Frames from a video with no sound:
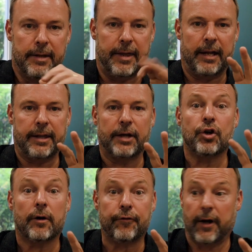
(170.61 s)
That
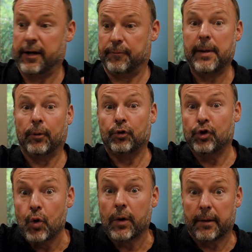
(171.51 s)
you're afraid if people
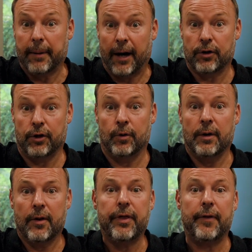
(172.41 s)
knew it about you,
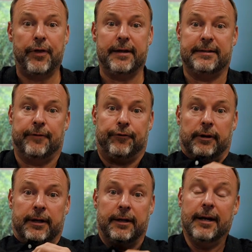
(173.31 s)
they'd think
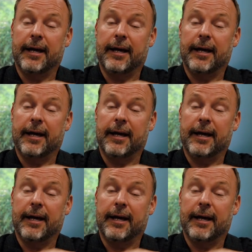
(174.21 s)
differently.